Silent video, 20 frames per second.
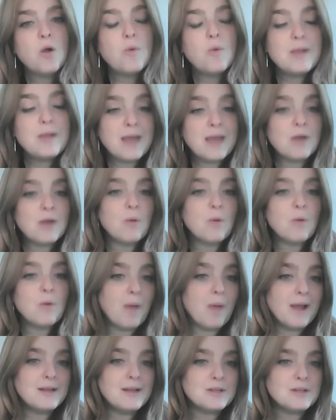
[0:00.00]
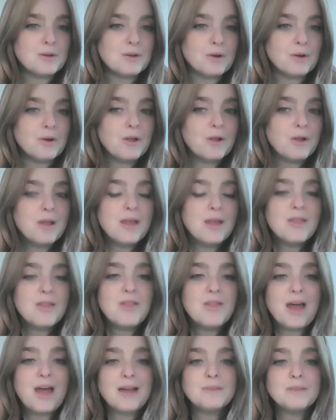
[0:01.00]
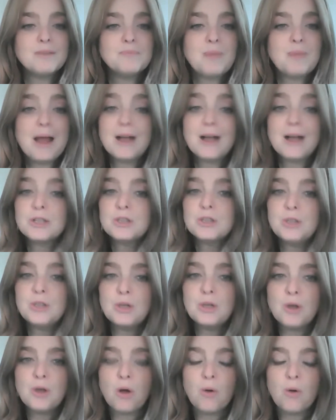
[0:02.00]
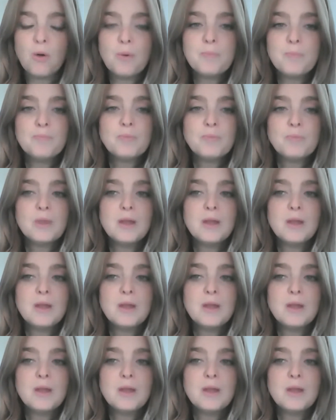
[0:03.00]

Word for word: we get a reminder that actually, no,